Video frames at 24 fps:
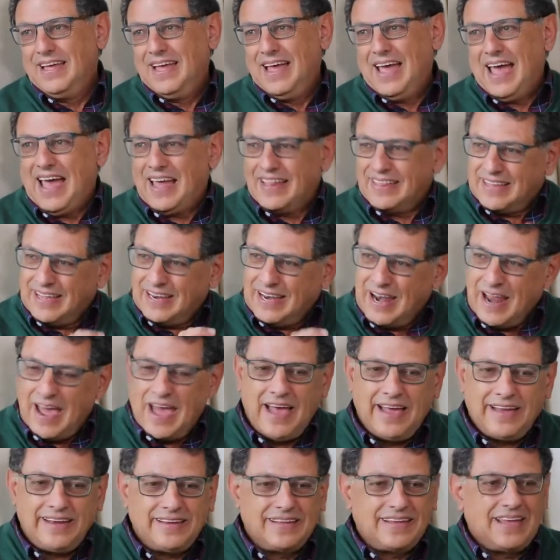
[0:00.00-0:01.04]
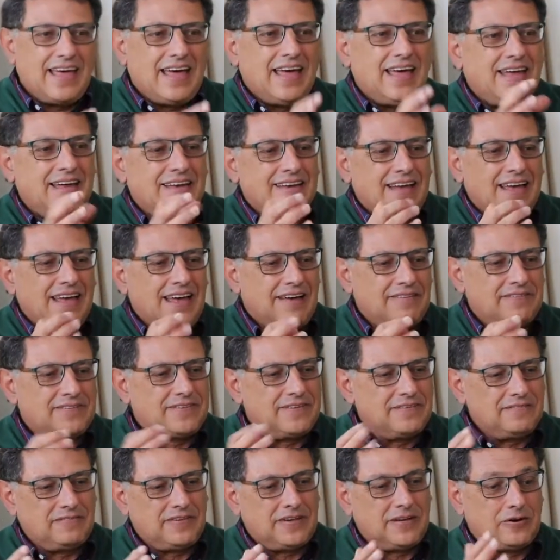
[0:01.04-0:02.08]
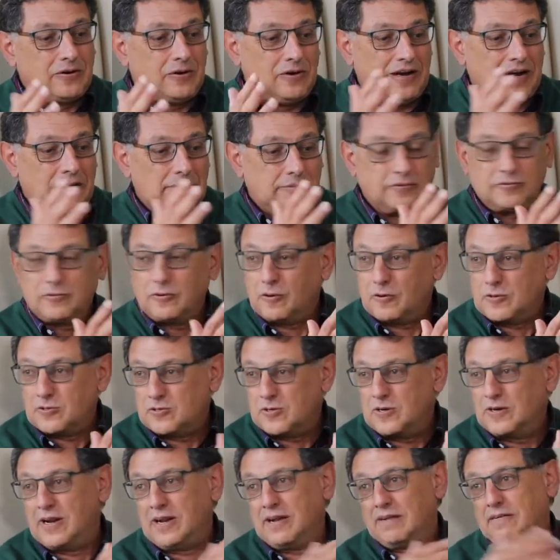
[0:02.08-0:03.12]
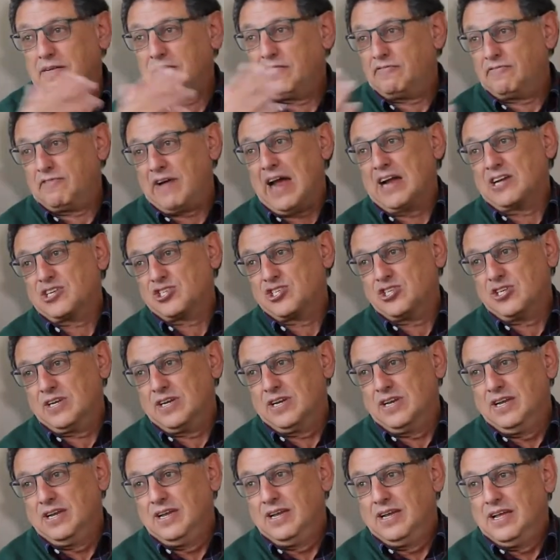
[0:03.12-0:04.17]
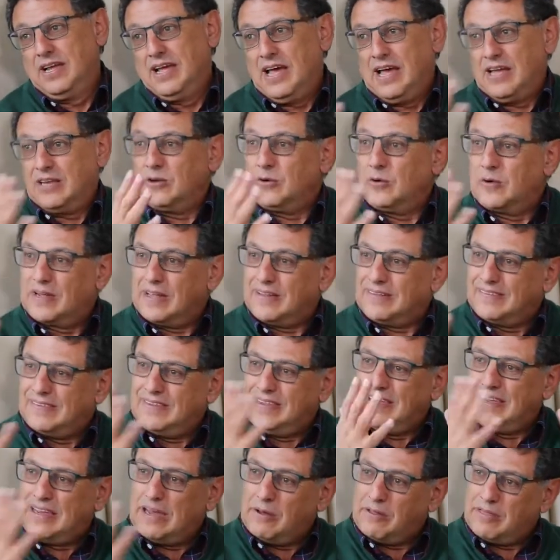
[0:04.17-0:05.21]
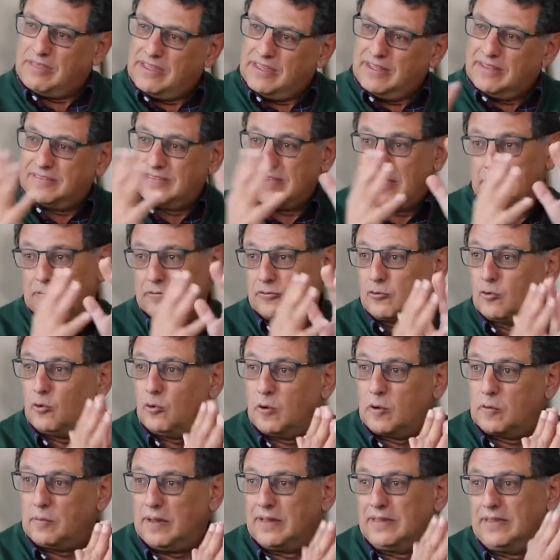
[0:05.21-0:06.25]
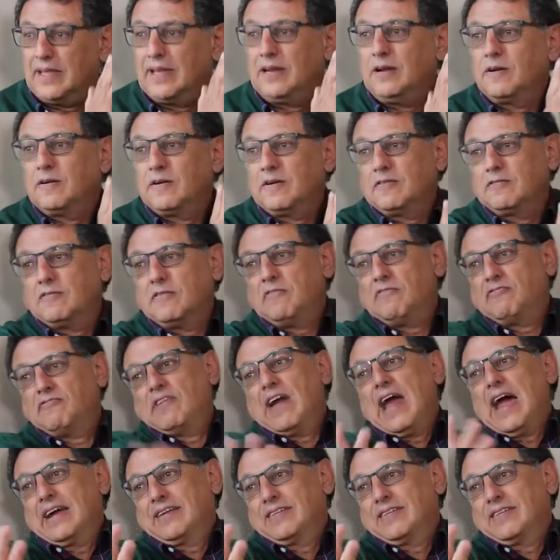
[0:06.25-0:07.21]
And the light can have something called absorption and refraction. And you can see how things absorb and then others refract.